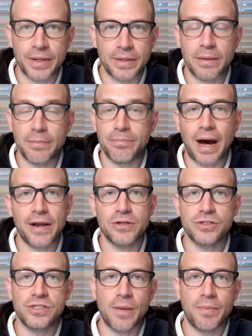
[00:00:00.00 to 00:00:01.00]
and
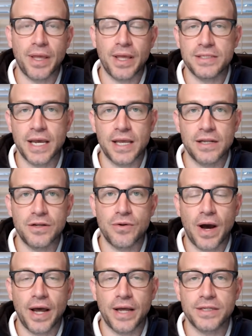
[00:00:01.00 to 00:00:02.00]
buyers are stepping in and taking to
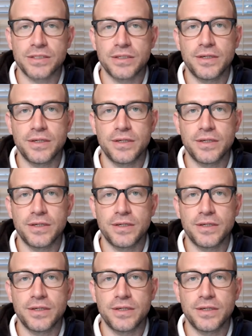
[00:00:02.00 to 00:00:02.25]
new highs.